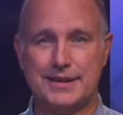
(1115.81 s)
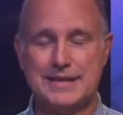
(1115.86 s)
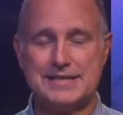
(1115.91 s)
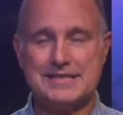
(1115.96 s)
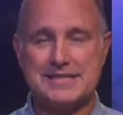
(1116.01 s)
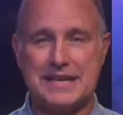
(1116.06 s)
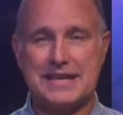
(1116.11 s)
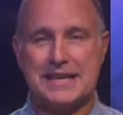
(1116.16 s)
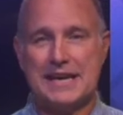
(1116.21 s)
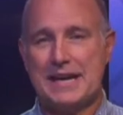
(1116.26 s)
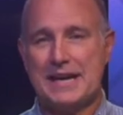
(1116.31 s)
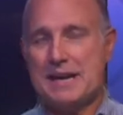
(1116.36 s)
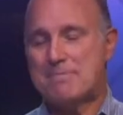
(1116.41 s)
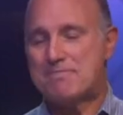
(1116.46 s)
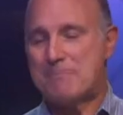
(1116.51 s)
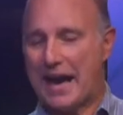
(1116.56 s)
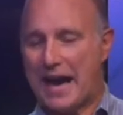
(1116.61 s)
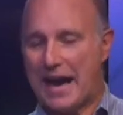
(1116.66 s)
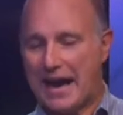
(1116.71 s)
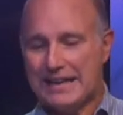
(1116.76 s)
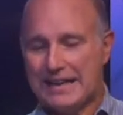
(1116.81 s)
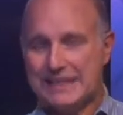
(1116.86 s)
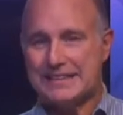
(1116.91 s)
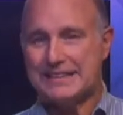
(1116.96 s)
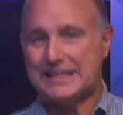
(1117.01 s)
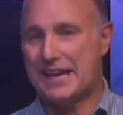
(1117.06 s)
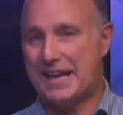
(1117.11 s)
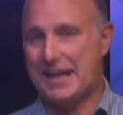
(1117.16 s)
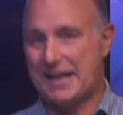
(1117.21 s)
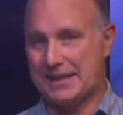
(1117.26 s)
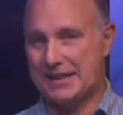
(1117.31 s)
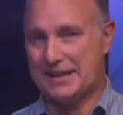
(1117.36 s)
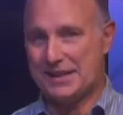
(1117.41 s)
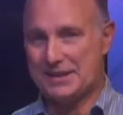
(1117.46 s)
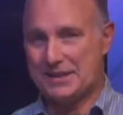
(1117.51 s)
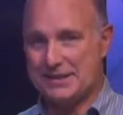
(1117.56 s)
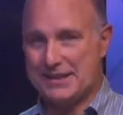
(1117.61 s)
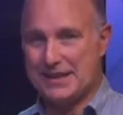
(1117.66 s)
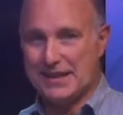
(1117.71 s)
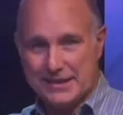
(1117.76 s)
See, I think
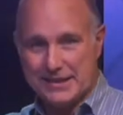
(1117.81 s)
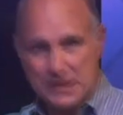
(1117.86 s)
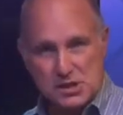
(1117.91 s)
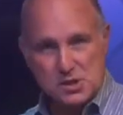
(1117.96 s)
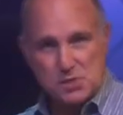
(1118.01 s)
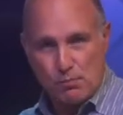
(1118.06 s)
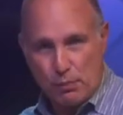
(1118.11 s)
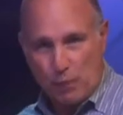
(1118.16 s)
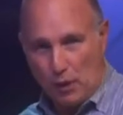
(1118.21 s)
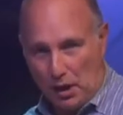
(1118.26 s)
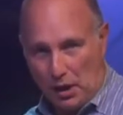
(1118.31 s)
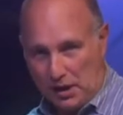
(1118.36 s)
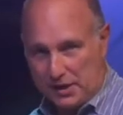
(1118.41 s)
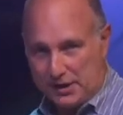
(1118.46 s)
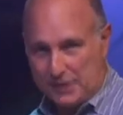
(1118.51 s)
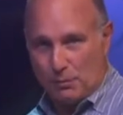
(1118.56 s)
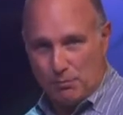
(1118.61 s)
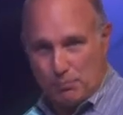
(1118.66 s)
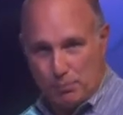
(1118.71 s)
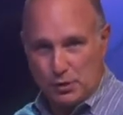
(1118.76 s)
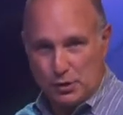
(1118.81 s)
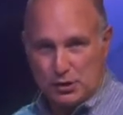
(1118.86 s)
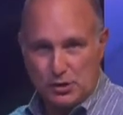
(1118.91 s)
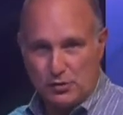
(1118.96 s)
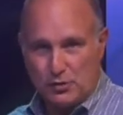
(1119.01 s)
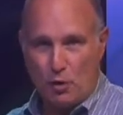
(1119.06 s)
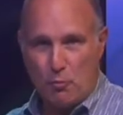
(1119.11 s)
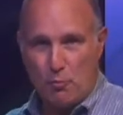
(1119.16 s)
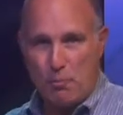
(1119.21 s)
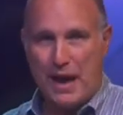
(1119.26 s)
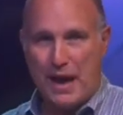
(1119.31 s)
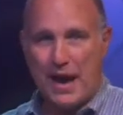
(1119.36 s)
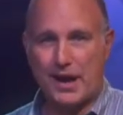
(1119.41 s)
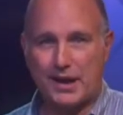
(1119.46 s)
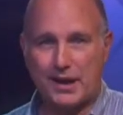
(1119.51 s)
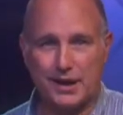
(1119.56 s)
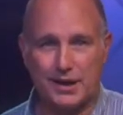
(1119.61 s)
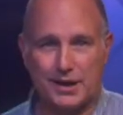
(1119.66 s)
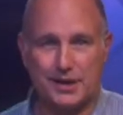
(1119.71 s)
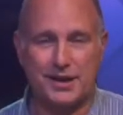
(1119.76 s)
that this book, the book of
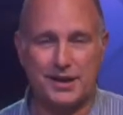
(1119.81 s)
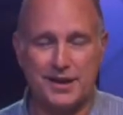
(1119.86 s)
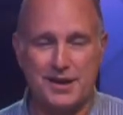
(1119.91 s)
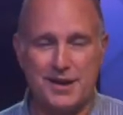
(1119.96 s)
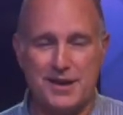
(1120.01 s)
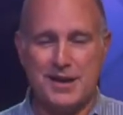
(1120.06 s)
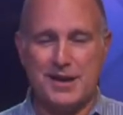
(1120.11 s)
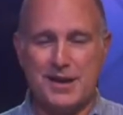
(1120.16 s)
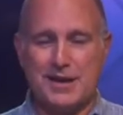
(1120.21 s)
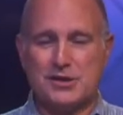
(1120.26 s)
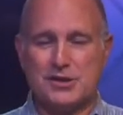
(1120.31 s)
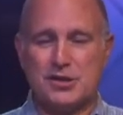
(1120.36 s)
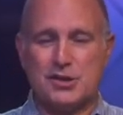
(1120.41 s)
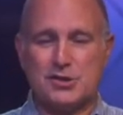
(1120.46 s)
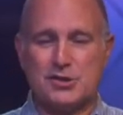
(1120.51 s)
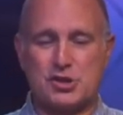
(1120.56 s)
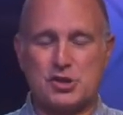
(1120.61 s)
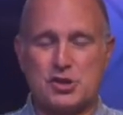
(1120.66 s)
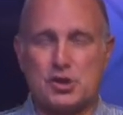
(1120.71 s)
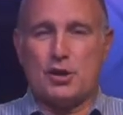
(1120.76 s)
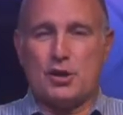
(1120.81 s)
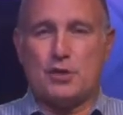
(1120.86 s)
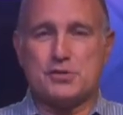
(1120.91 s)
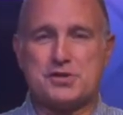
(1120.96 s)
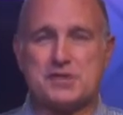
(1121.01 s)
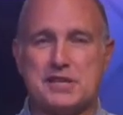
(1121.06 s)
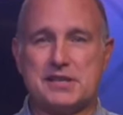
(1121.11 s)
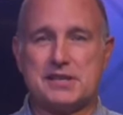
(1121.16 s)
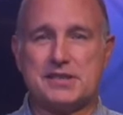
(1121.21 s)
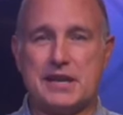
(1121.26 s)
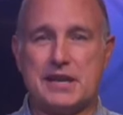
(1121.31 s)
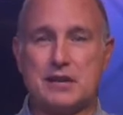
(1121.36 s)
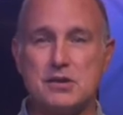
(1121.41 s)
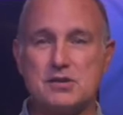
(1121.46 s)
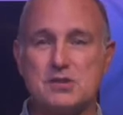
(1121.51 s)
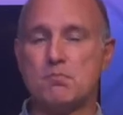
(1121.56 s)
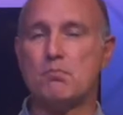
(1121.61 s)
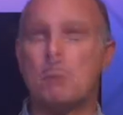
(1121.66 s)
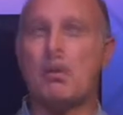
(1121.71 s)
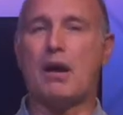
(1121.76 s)
Habakkuk, shows that
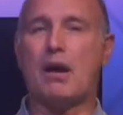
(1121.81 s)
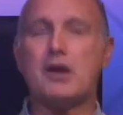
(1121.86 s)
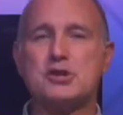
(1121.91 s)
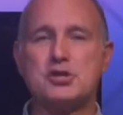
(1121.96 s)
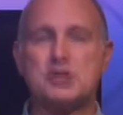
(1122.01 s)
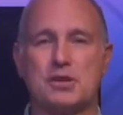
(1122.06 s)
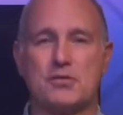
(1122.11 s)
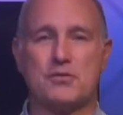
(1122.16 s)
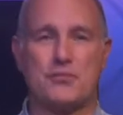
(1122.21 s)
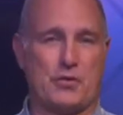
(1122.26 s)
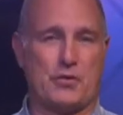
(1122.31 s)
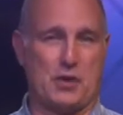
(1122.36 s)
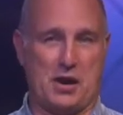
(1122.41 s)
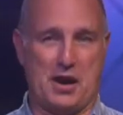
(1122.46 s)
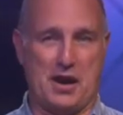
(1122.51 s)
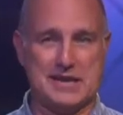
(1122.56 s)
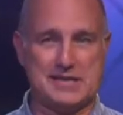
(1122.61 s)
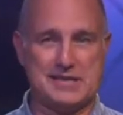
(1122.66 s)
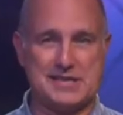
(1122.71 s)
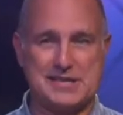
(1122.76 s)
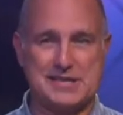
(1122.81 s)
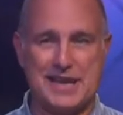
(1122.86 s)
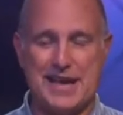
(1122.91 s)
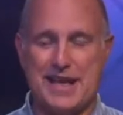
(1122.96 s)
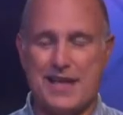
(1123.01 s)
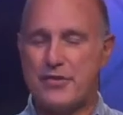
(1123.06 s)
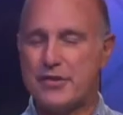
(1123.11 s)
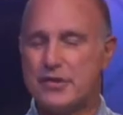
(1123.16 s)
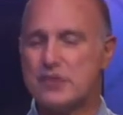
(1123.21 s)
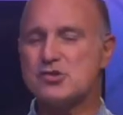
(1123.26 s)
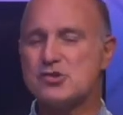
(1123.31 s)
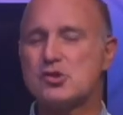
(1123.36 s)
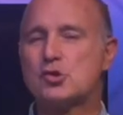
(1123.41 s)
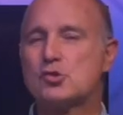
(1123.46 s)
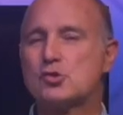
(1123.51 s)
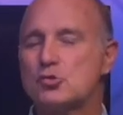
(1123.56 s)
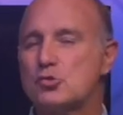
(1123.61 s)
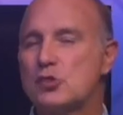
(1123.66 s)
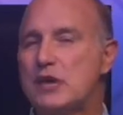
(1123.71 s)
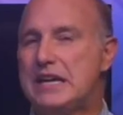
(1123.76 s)
there's margin for us, there's
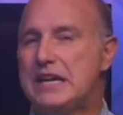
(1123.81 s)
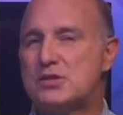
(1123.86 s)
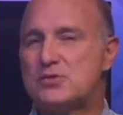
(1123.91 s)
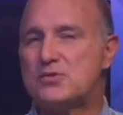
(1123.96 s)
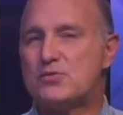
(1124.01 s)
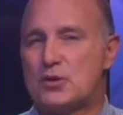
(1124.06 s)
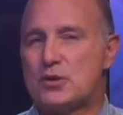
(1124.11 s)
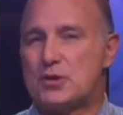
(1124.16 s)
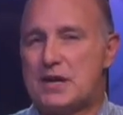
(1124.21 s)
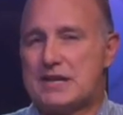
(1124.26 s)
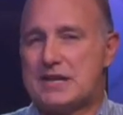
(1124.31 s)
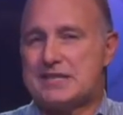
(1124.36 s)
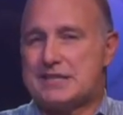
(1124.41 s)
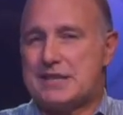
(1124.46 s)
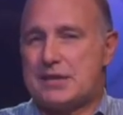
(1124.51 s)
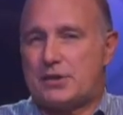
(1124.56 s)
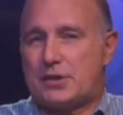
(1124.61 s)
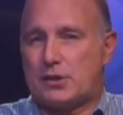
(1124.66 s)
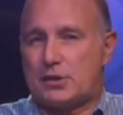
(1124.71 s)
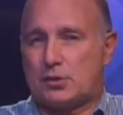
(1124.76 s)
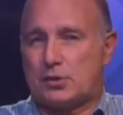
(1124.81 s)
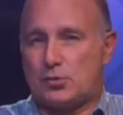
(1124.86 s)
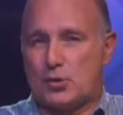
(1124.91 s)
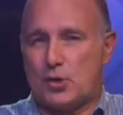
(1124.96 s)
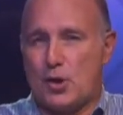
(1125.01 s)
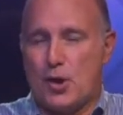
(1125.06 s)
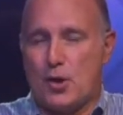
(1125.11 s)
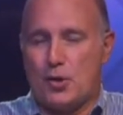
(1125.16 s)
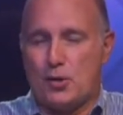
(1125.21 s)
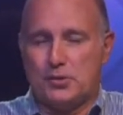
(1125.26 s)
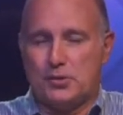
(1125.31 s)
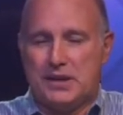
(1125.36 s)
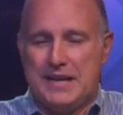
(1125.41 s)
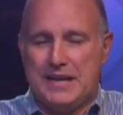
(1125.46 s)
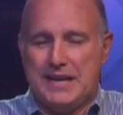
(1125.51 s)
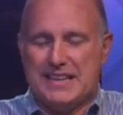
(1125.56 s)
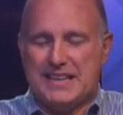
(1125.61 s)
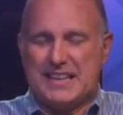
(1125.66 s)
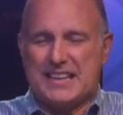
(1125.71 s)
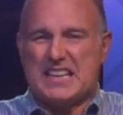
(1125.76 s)
grace for us at the throne,
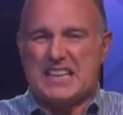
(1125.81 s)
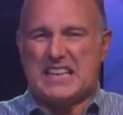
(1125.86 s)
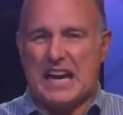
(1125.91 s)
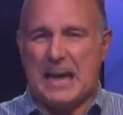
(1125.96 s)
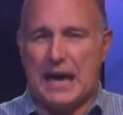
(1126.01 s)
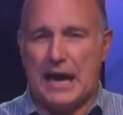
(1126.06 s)
that